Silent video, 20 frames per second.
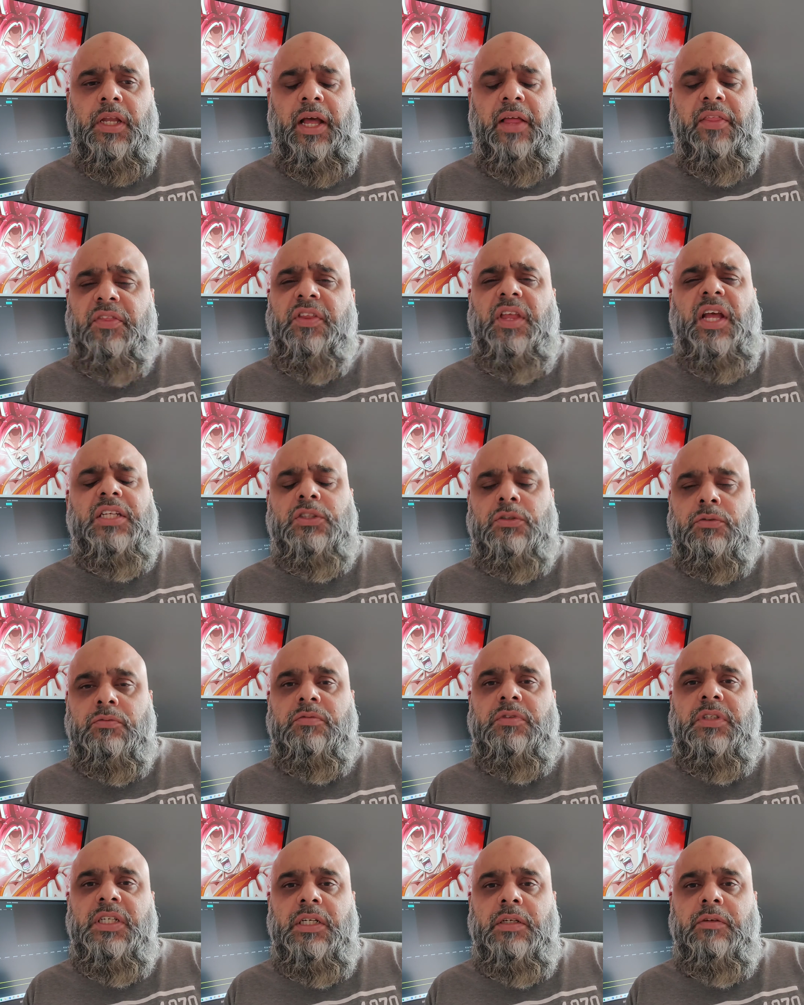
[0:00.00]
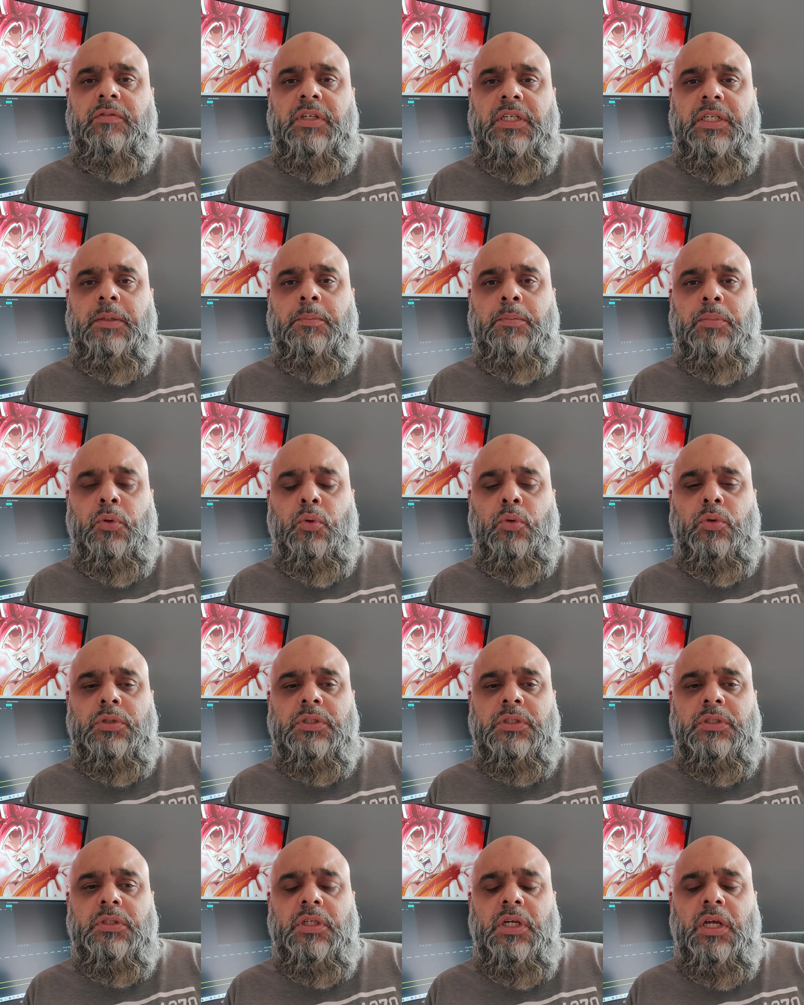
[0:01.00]
And that's really, really
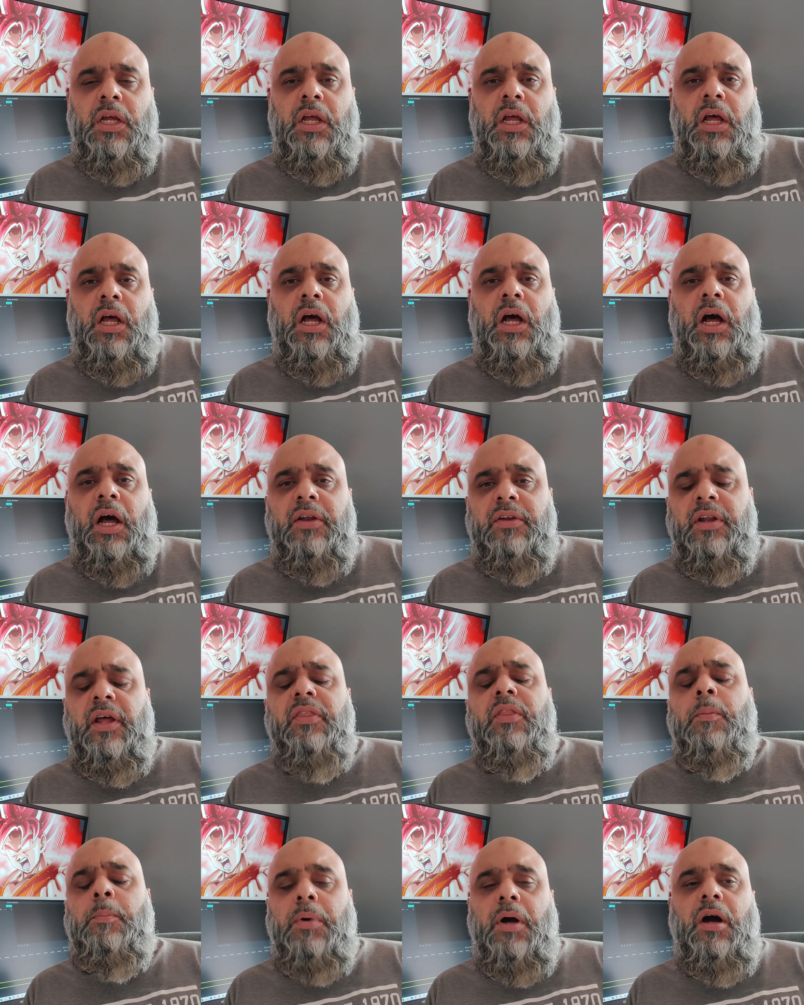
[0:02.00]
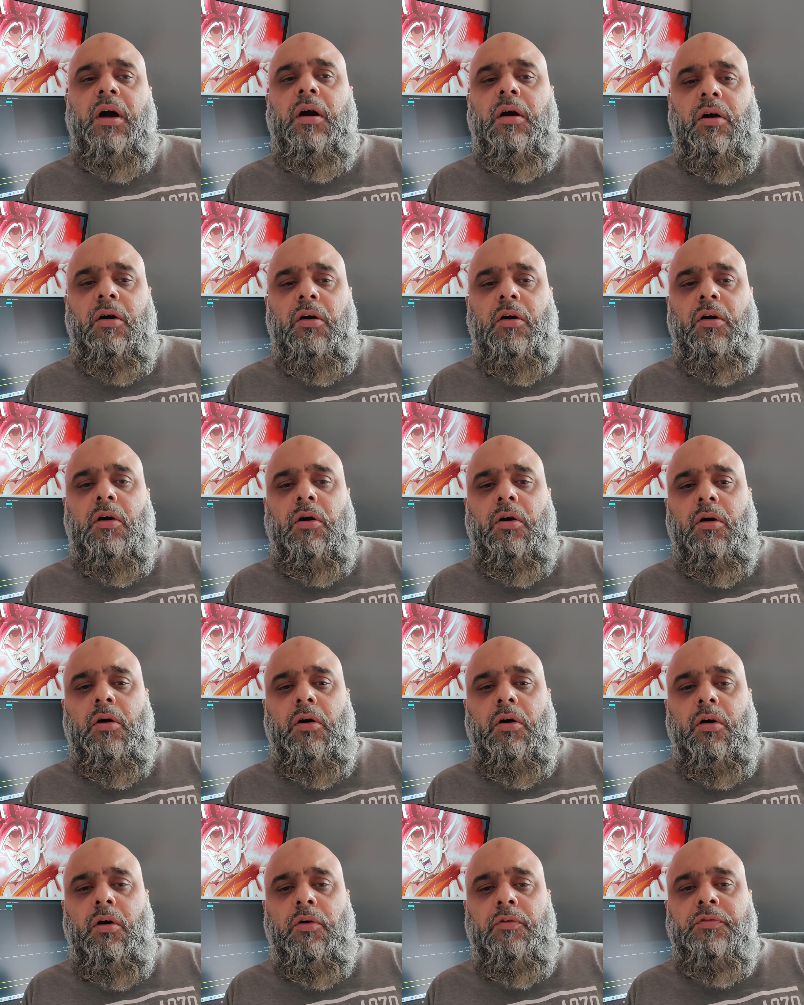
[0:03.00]
important. Another part
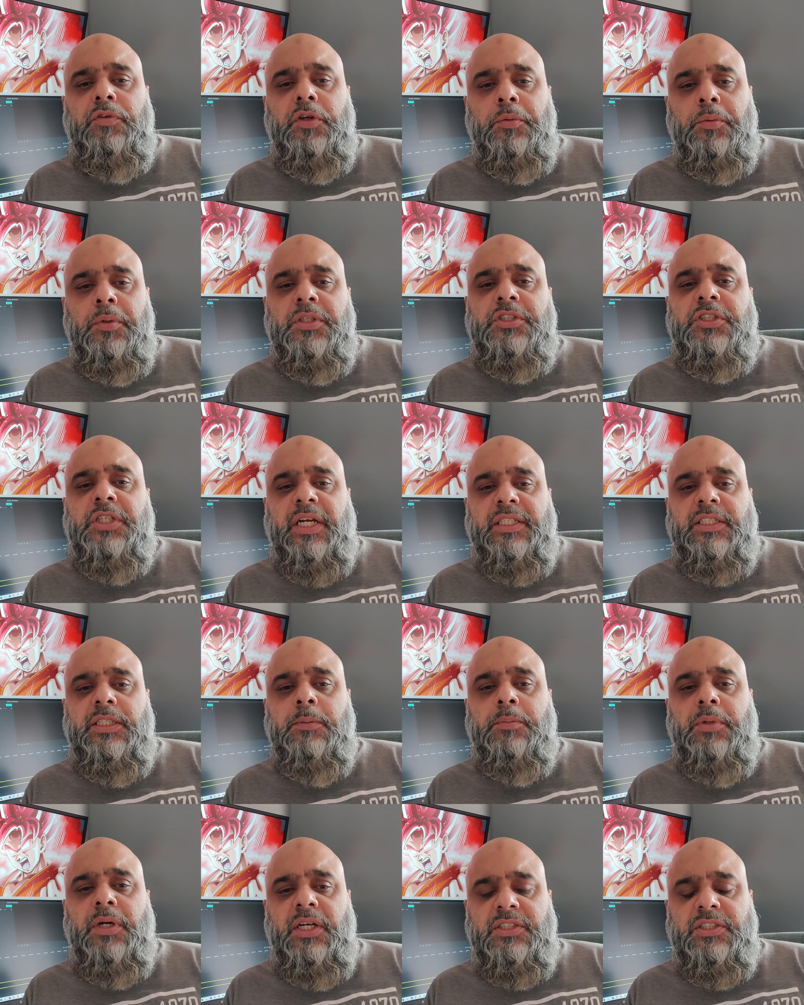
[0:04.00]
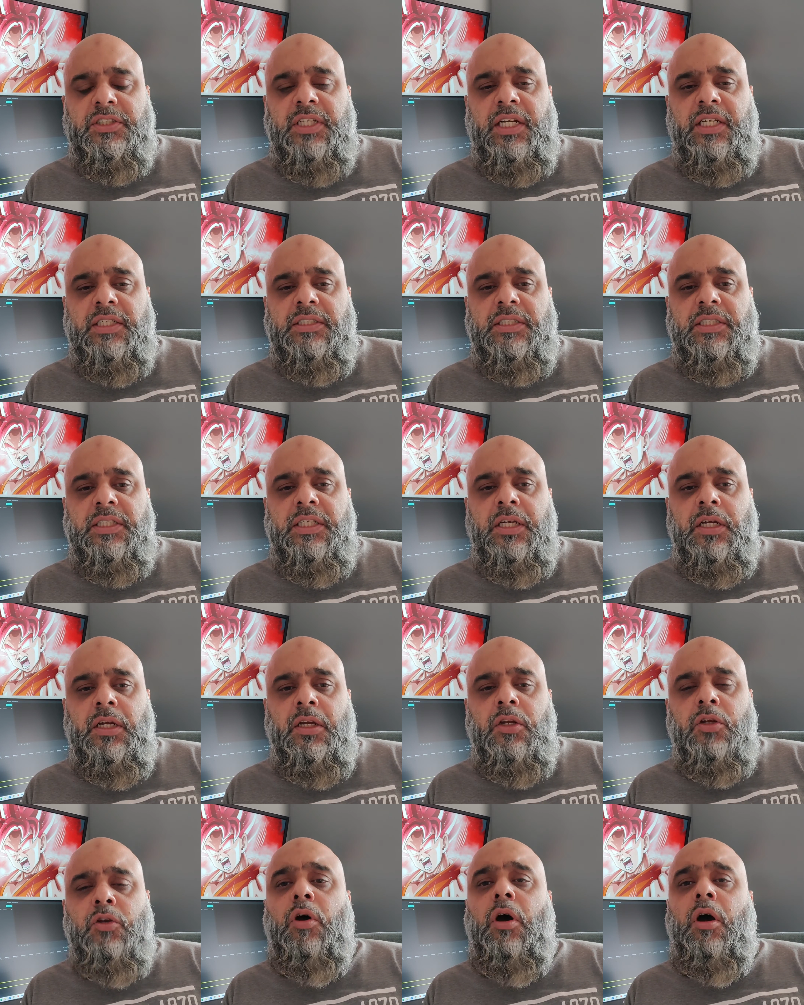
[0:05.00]
of you injecting personality,
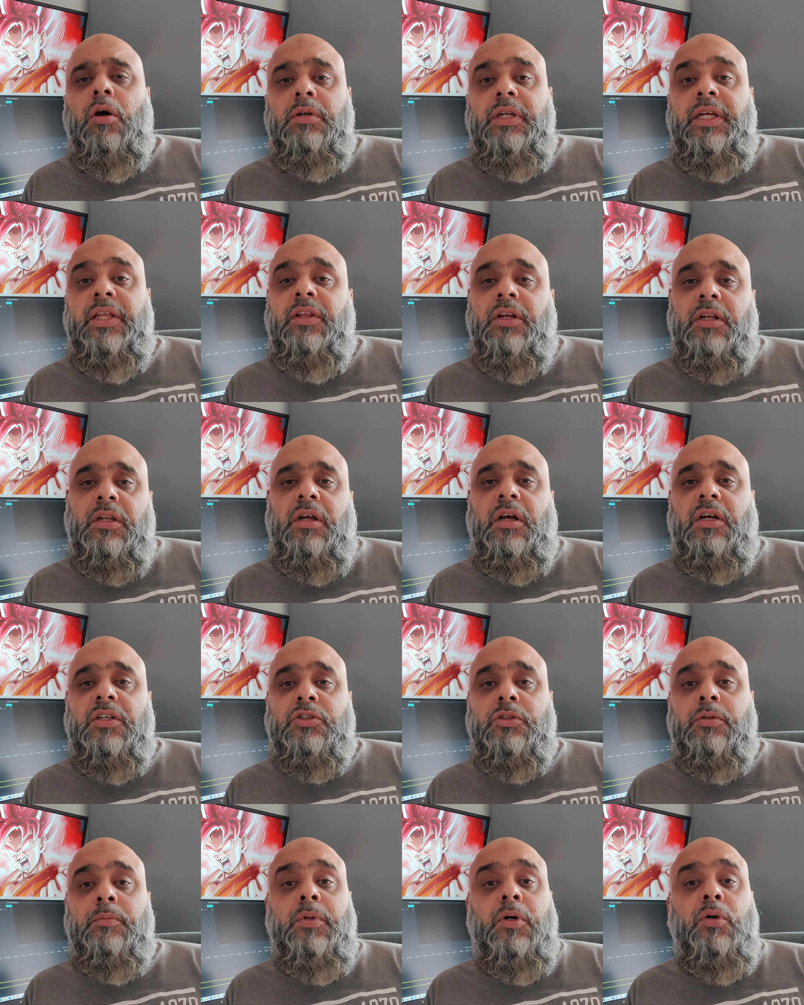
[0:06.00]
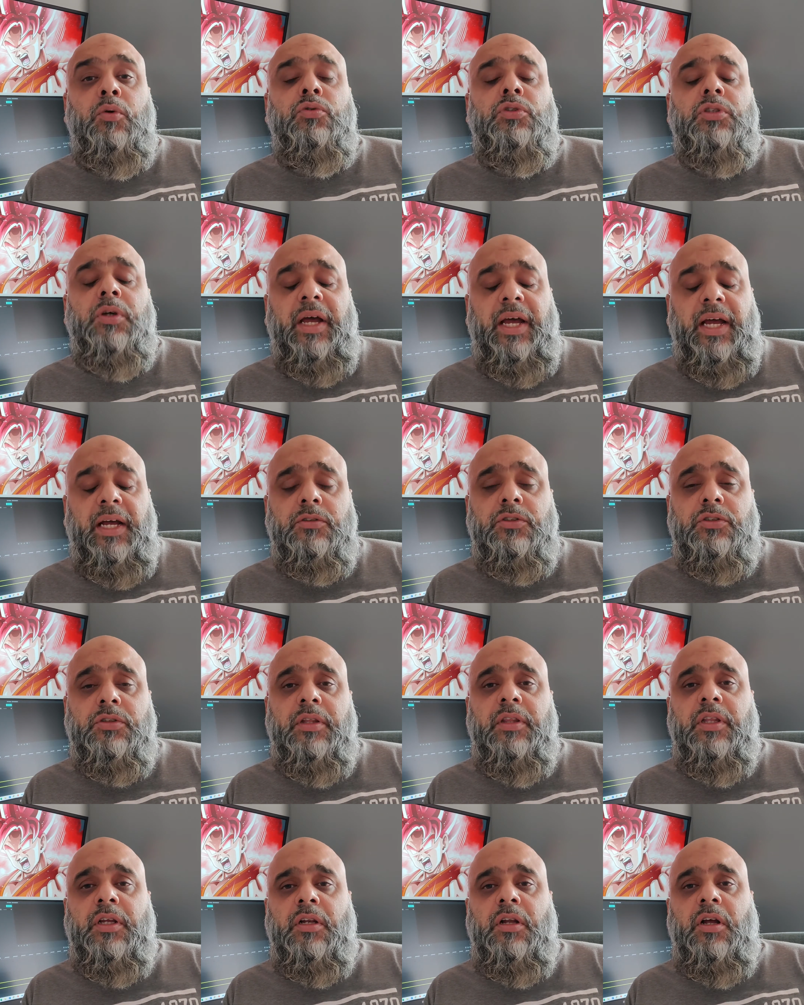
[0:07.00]
not only in the classroom, but also
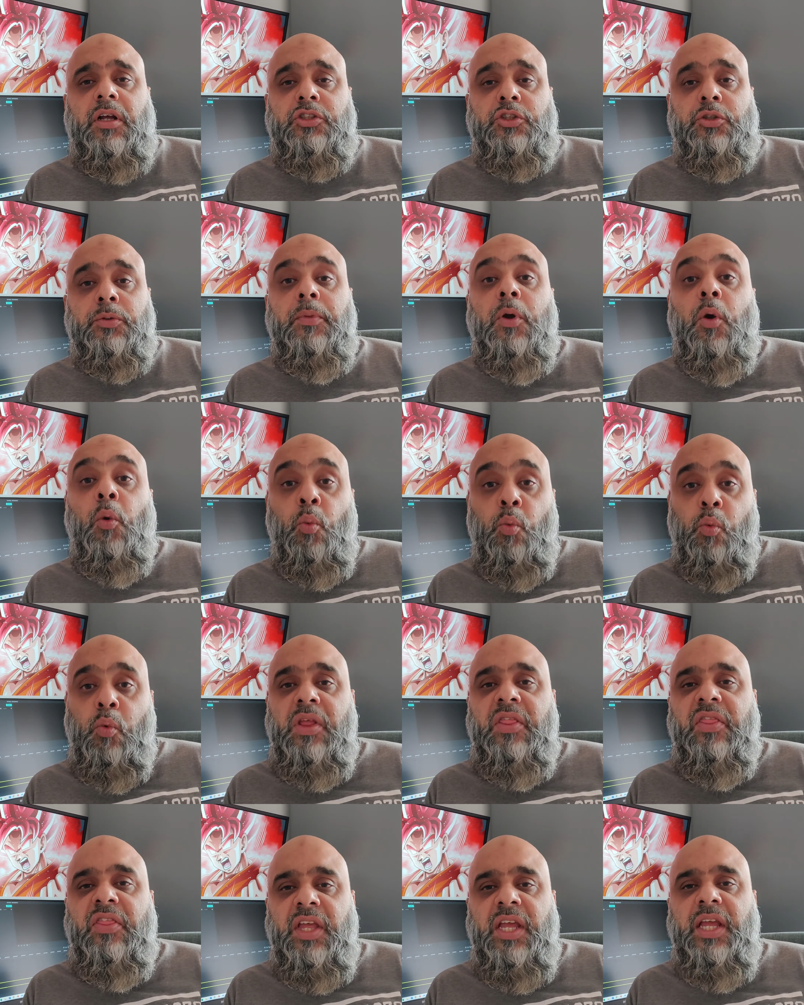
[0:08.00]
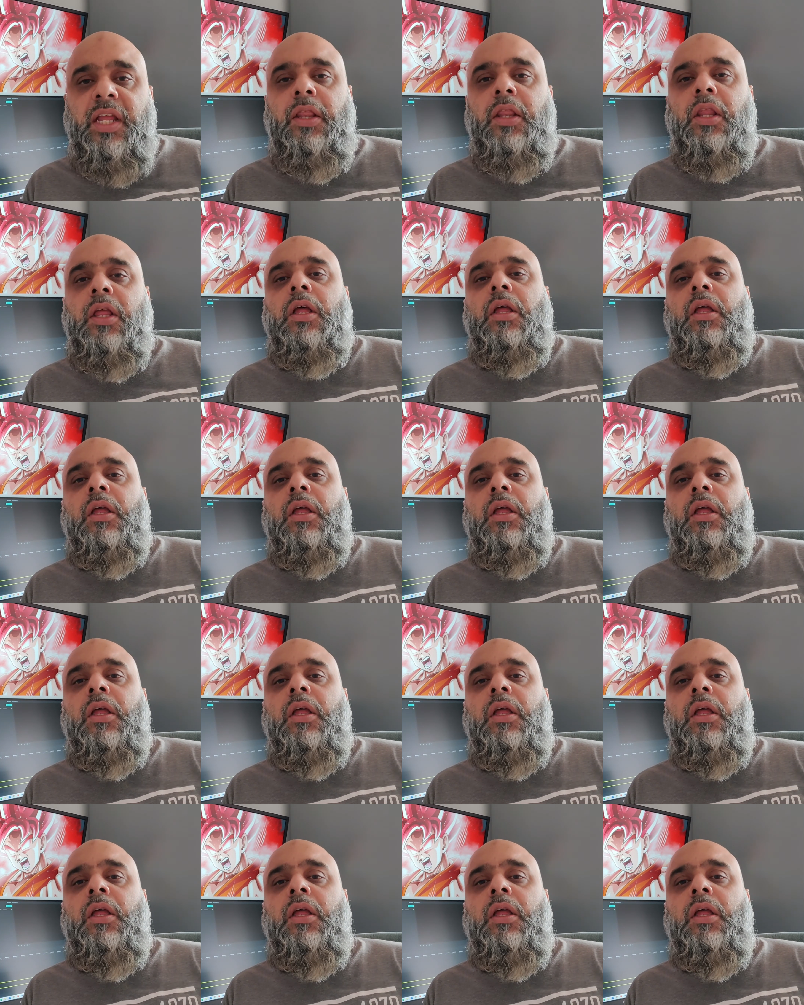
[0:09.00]
outside the classroom, within